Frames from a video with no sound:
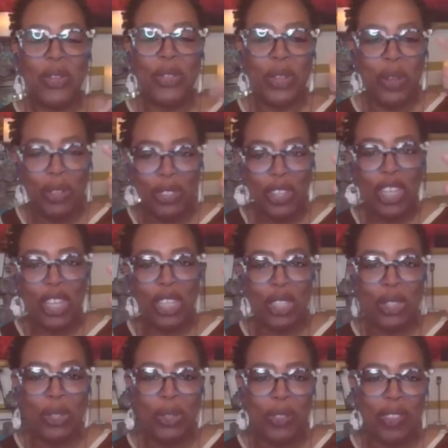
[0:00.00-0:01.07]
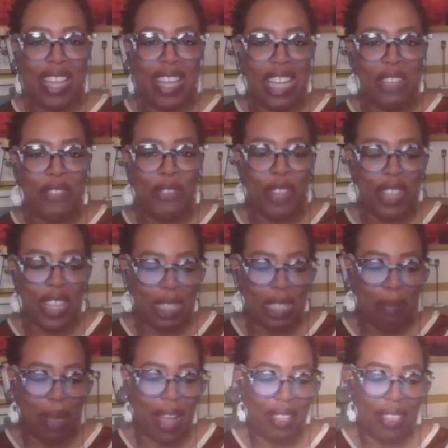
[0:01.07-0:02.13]
So those are your two things for
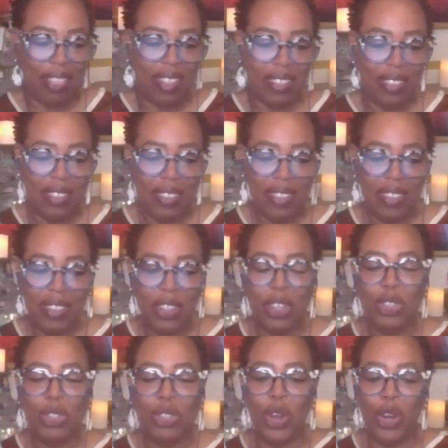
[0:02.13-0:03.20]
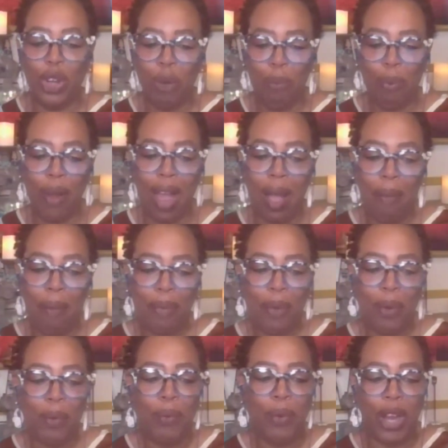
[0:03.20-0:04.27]
this month. Your journal prompt.
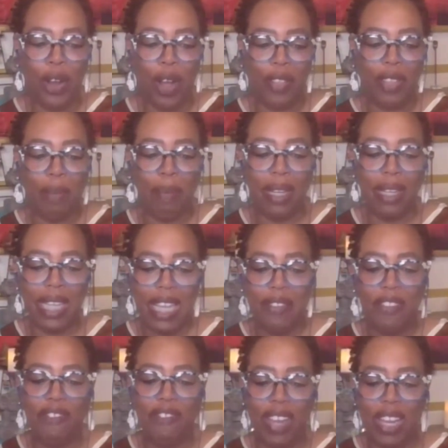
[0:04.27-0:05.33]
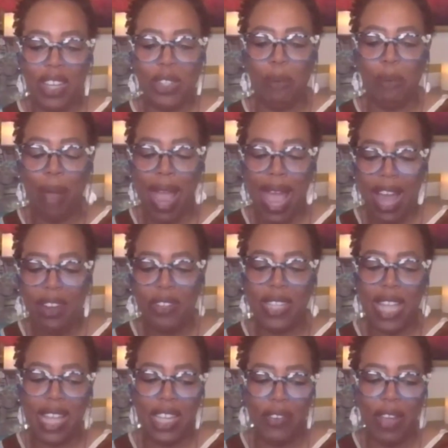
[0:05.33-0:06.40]
What are the beliefs, fears, or
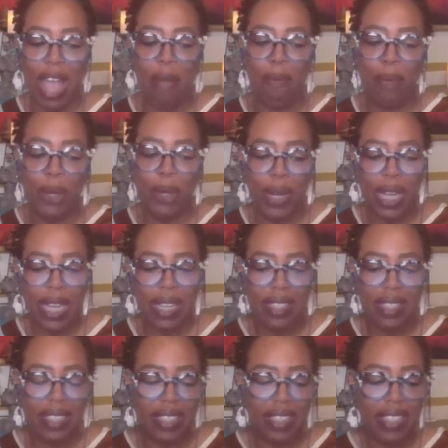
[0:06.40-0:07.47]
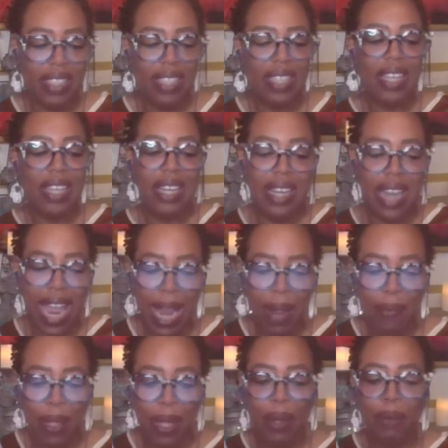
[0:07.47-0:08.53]
patterns that you have muted?
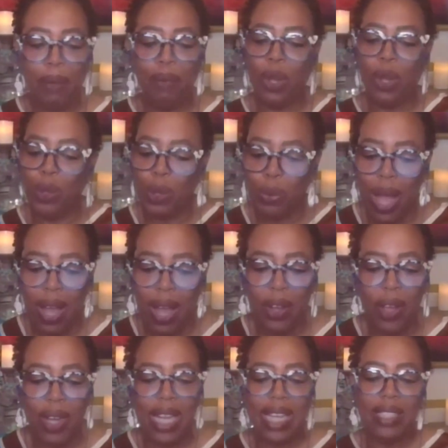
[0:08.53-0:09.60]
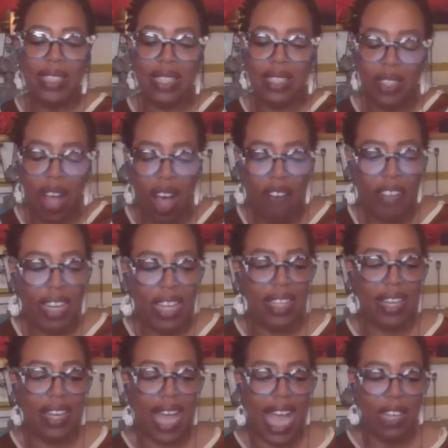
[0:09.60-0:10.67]
Name them. Don't dwell on it. Dissolve it
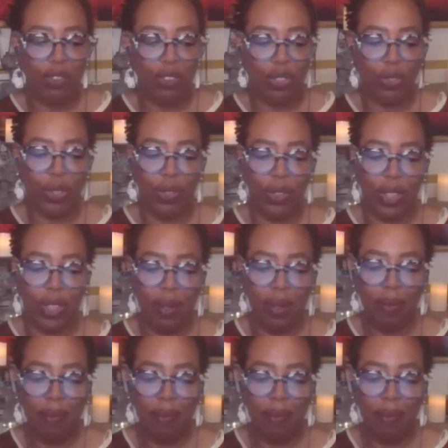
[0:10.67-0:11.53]
in the light of truth.